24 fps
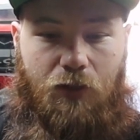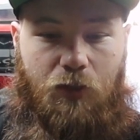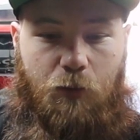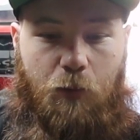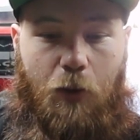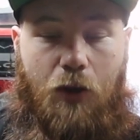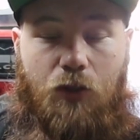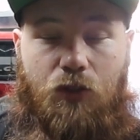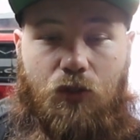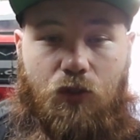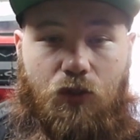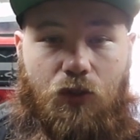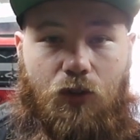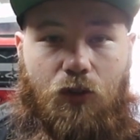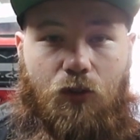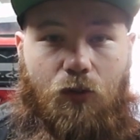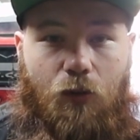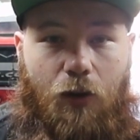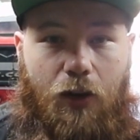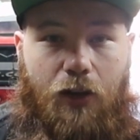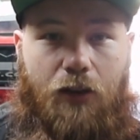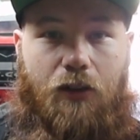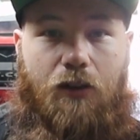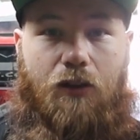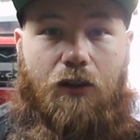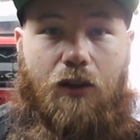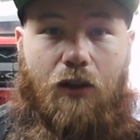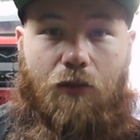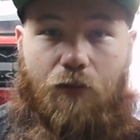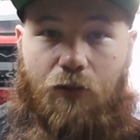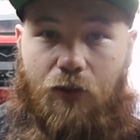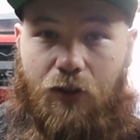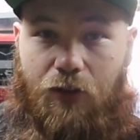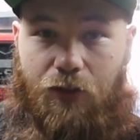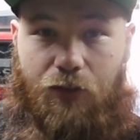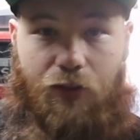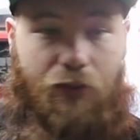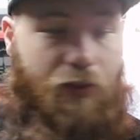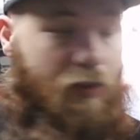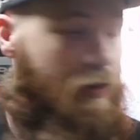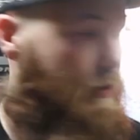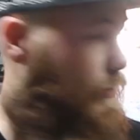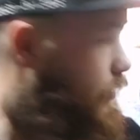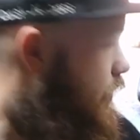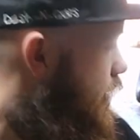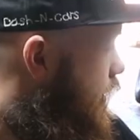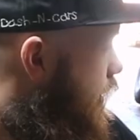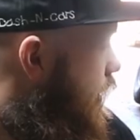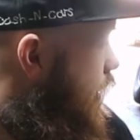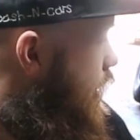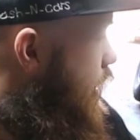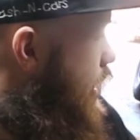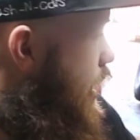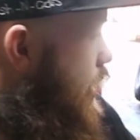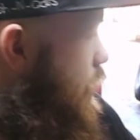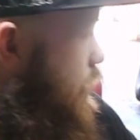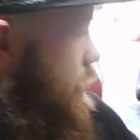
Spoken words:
Sponsors are great. Good. All